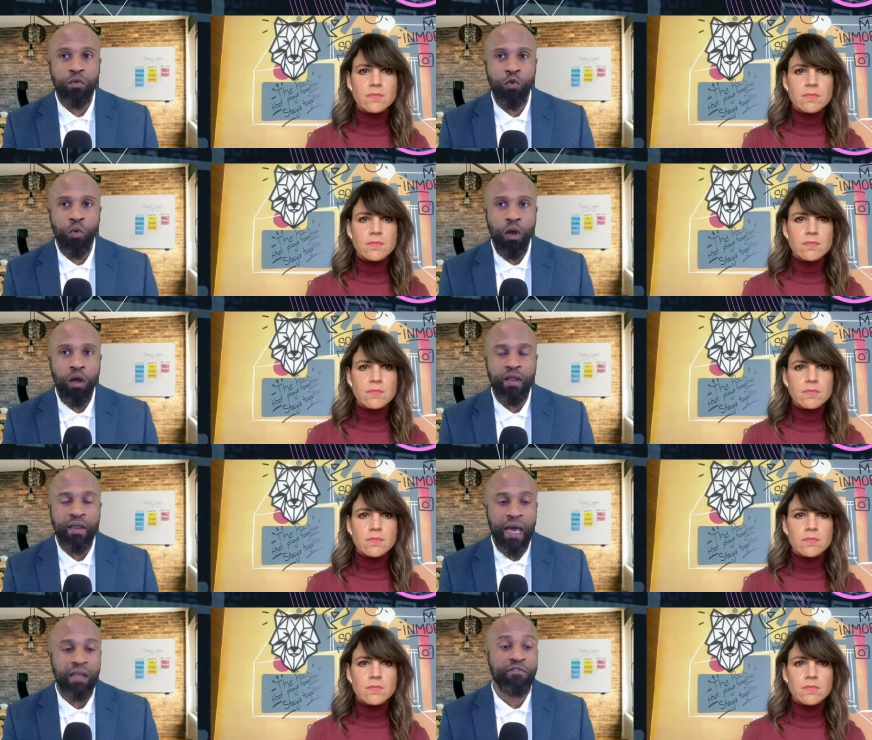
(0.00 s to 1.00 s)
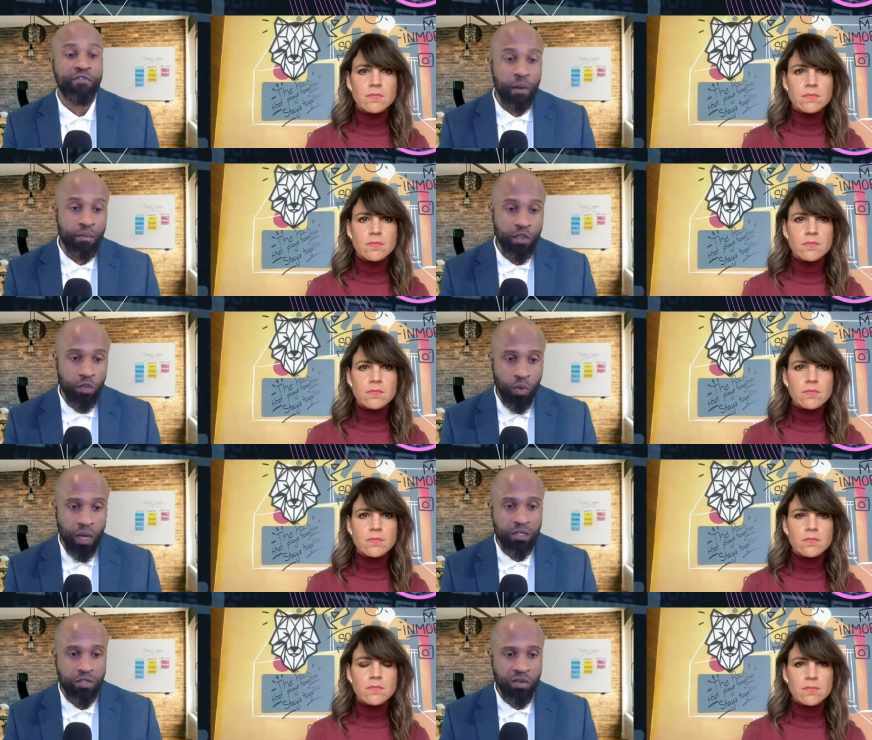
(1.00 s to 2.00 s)
Speaker 1: who are not from the
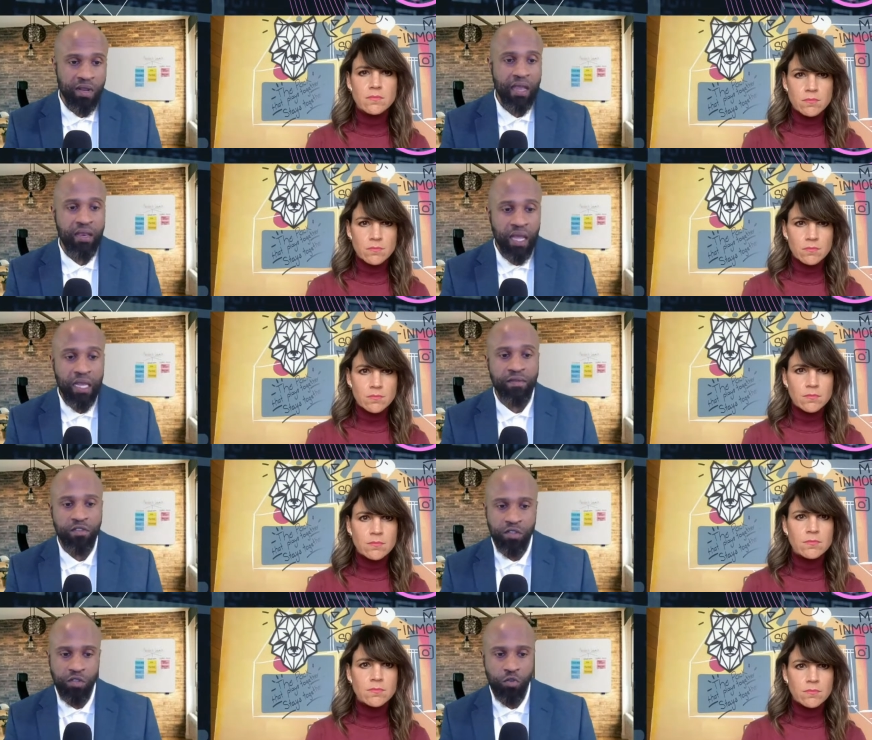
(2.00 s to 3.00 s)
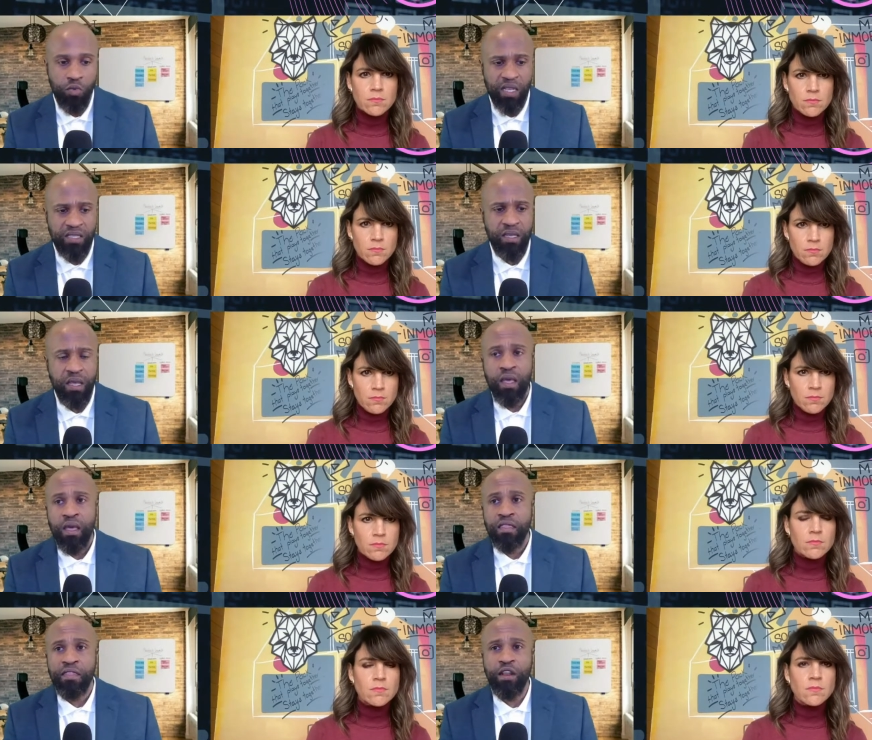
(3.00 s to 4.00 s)
U S or not native to the U S,
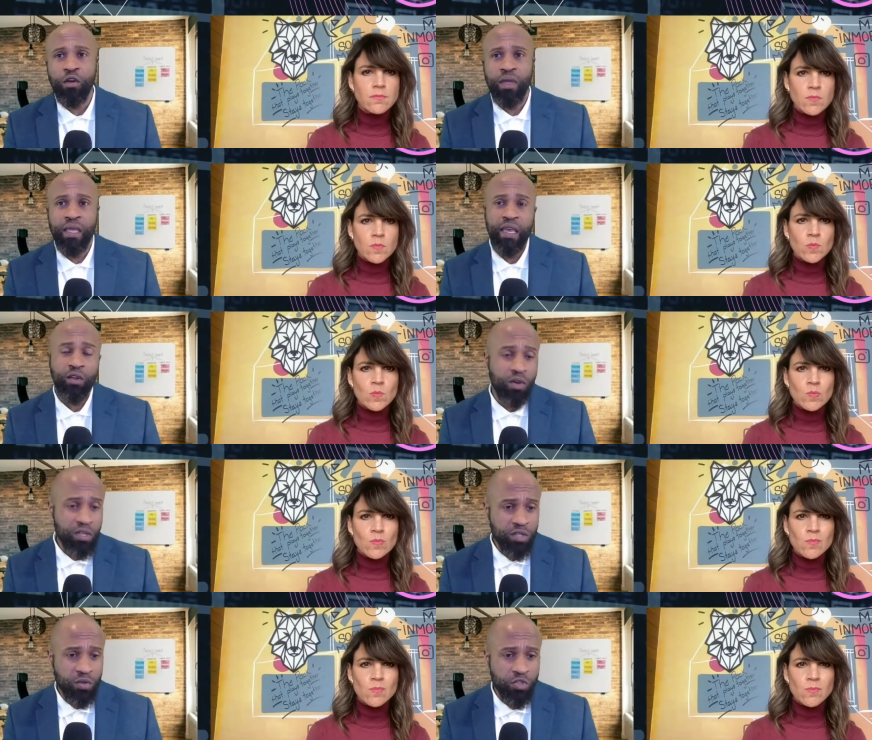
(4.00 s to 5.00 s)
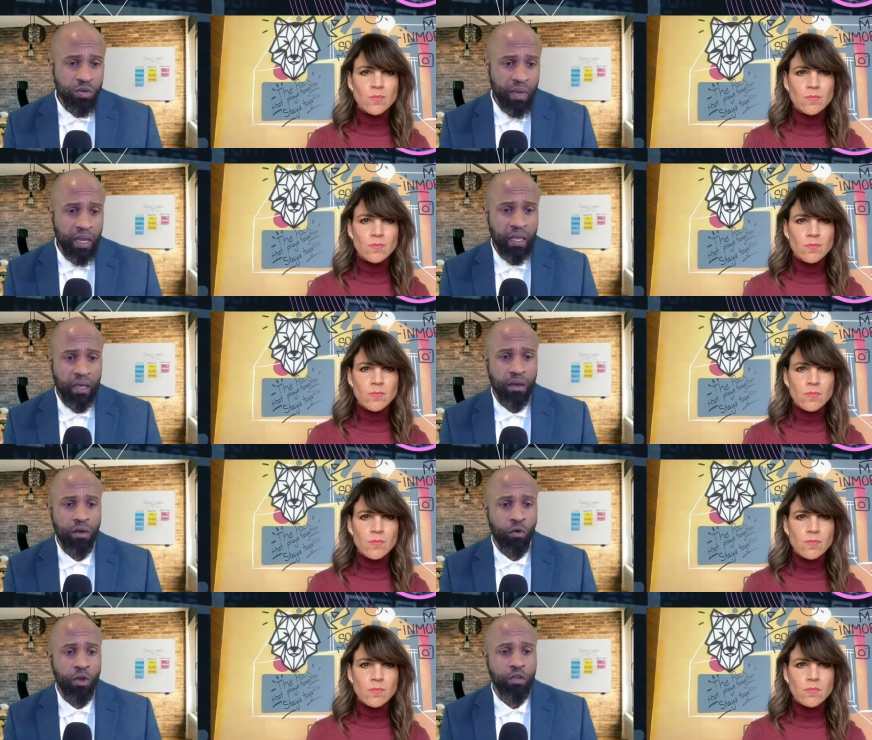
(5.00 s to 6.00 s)
they don't get on social
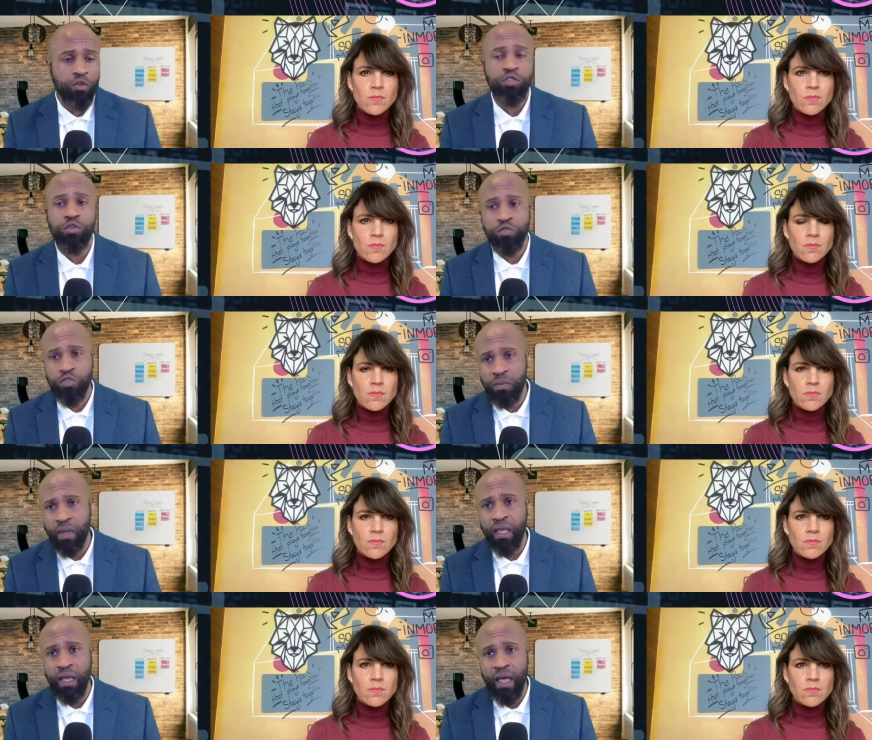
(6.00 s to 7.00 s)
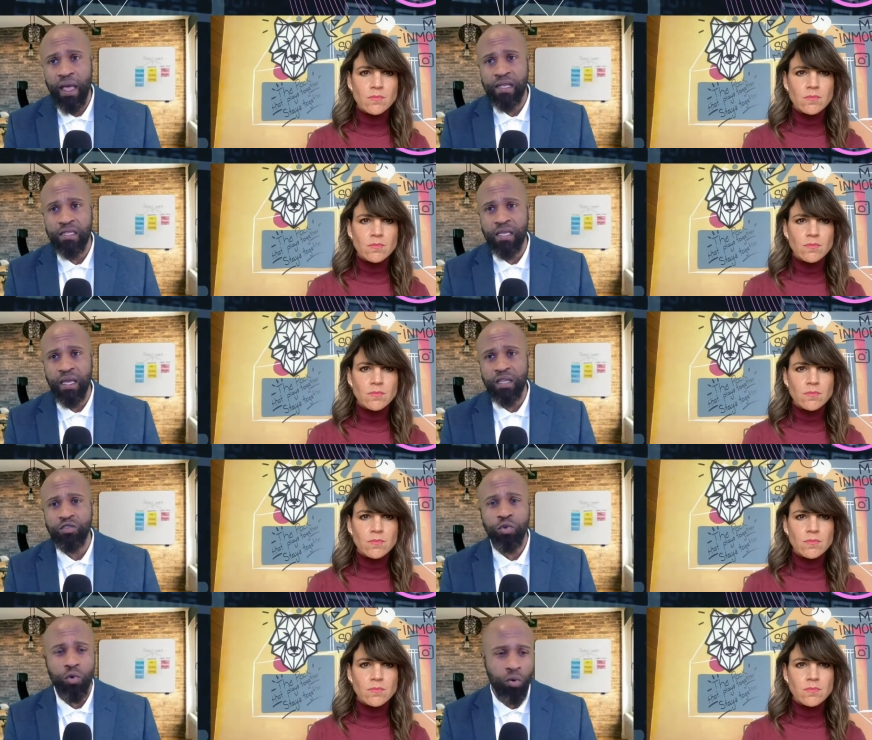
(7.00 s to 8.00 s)
media or use social media as
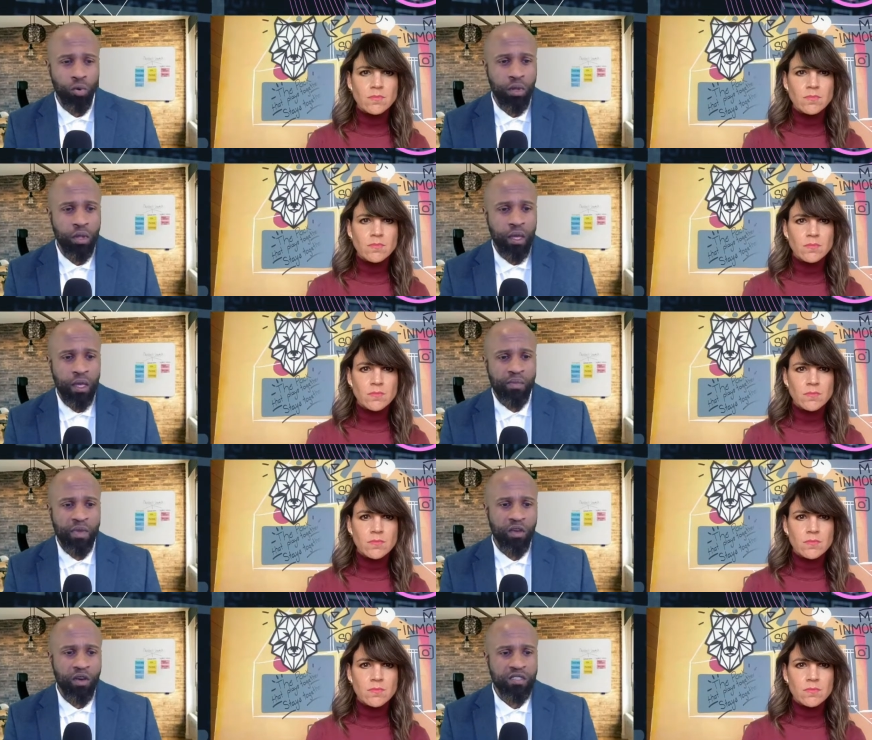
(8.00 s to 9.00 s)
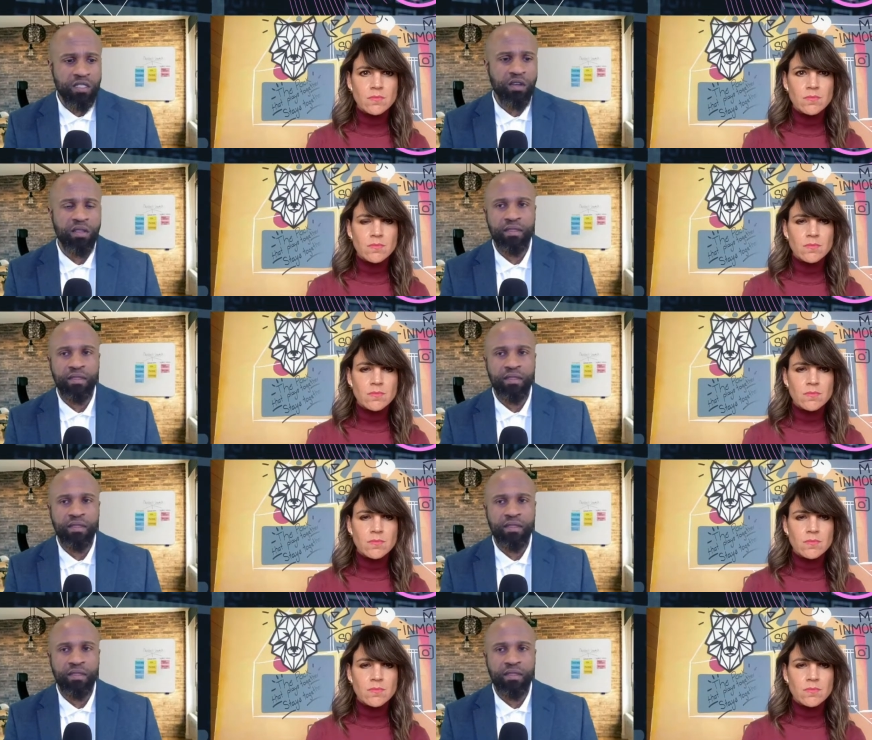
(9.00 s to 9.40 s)
a tool because they're